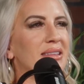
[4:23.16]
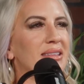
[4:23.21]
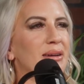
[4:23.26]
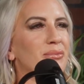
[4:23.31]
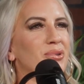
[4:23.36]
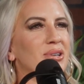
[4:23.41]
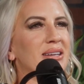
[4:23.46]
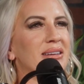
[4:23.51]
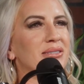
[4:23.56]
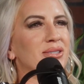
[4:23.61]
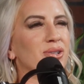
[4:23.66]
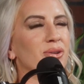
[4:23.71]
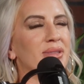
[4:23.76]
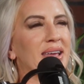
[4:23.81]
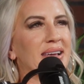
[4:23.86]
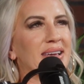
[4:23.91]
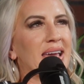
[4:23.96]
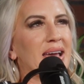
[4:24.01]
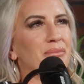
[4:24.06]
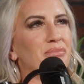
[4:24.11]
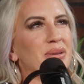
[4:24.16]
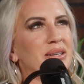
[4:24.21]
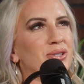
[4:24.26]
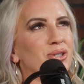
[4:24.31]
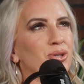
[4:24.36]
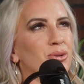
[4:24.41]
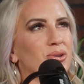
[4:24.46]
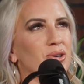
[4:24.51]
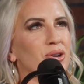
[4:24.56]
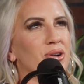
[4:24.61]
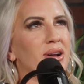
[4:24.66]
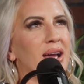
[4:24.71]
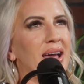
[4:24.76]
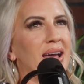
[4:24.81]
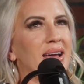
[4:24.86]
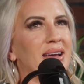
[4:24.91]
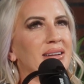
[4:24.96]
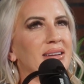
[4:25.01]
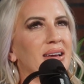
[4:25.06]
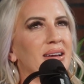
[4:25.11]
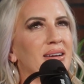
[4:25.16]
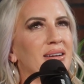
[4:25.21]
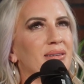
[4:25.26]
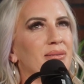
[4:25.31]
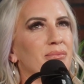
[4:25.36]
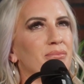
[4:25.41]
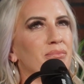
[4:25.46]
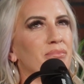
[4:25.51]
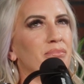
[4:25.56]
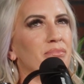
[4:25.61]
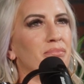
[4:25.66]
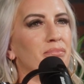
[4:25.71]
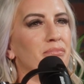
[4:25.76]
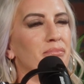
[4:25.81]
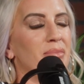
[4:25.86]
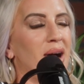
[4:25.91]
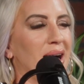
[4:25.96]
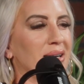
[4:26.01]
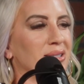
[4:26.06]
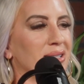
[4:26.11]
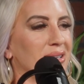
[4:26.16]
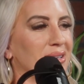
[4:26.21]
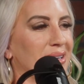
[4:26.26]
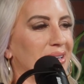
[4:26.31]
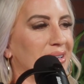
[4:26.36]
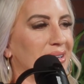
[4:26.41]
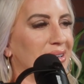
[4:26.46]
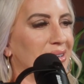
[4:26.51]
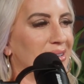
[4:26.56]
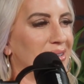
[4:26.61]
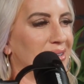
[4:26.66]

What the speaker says: they wouldn't, so they can't be shorter and masculine.